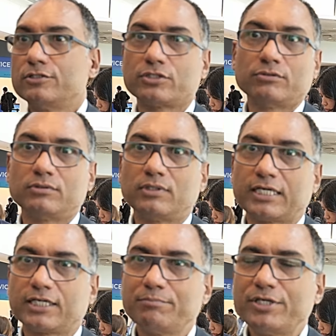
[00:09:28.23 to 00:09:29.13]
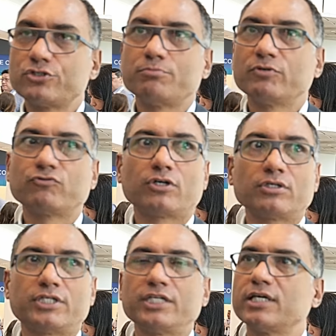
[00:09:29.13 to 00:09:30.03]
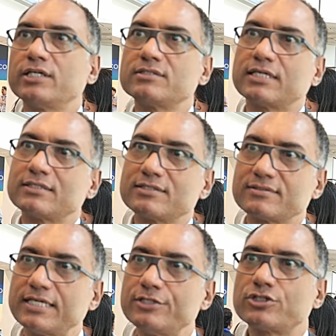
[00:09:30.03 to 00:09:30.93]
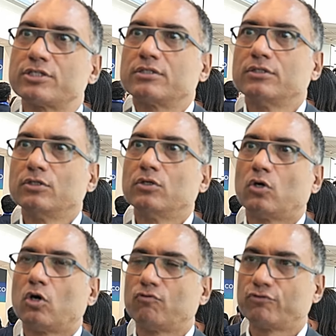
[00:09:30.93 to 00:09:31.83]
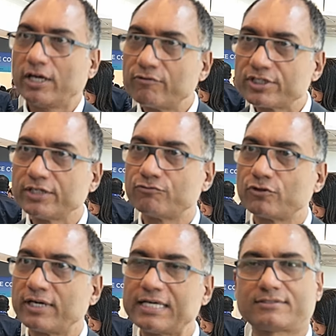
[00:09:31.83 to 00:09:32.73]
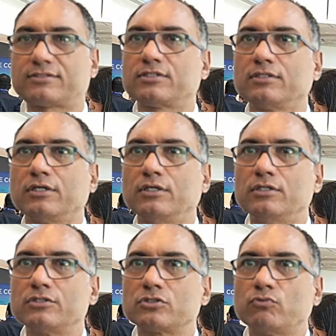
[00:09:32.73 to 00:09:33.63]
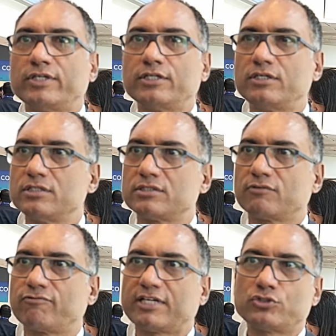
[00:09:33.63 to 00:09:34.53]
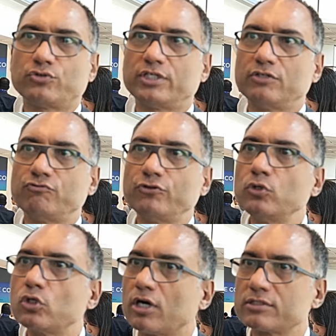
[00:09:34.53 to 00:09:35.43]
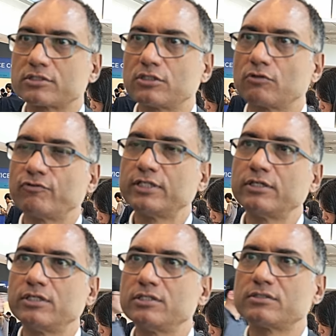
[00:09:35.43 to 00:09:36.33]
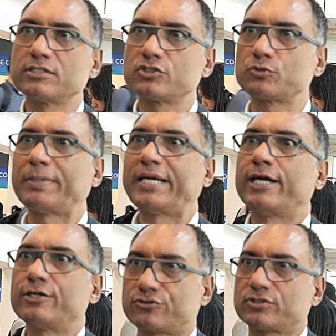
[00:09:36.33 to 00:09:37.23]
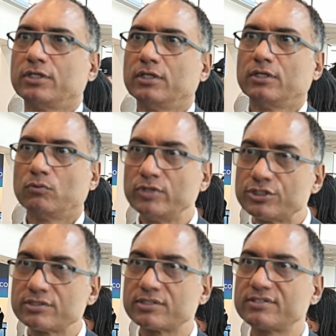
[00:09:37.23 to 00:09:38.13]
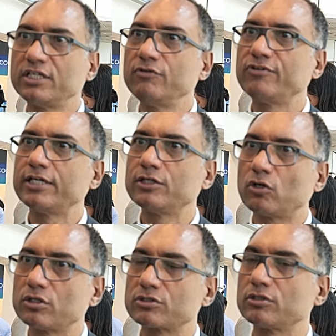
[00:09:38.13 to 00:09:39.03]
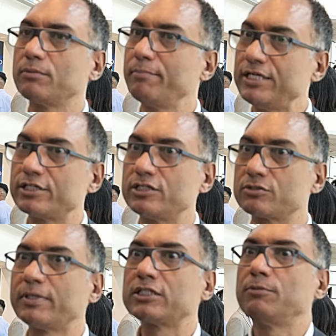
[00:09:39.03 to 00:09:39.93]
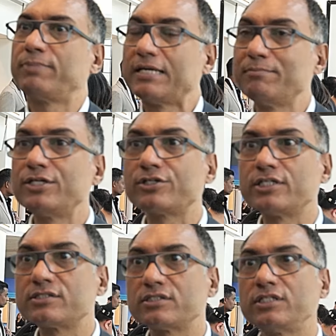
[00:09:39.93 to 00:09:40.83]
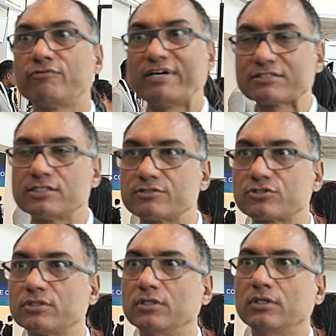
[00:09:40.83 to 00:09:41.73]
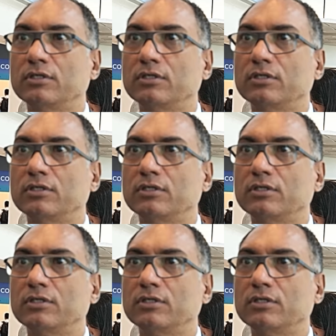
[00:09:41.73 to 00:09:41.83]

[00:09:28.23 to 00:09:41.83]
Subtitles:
So, like I mentioned before, data is at the center of everything for us. So whether it is the fluctuating fuel cost or whether it is the spares, which is a significant cost, or the maintenance, monthly planned maintenance in the vessels,